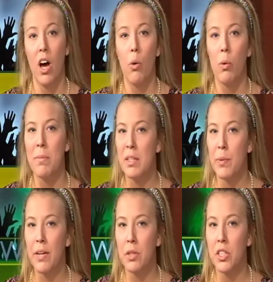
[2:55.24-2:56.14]
Women's
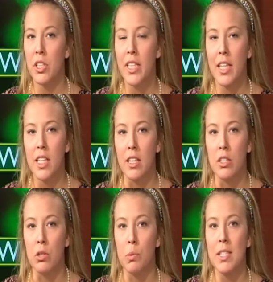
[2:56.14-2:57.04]
Week returned to
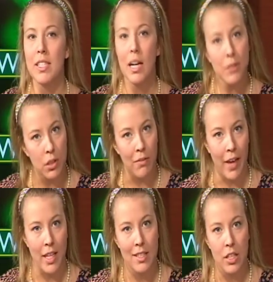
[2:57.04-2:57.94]
NDSU with several
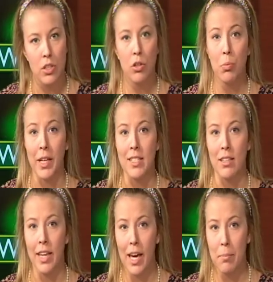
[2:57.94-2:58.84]
events that took place
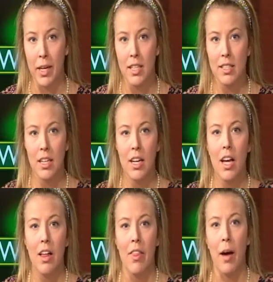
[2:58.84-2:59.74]
on campus
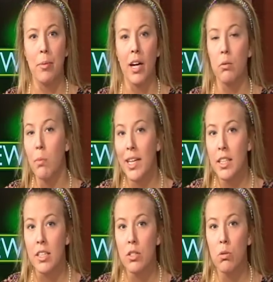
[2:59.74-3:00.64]
that brought
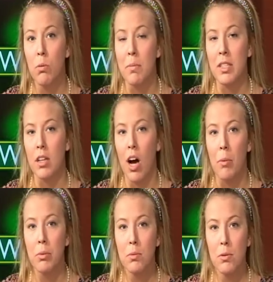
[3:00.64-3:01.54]
awareness to women's
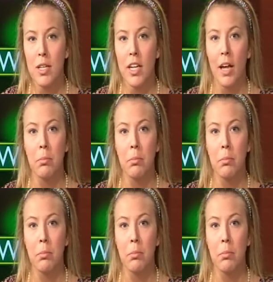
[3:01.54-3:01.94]
accomplishment and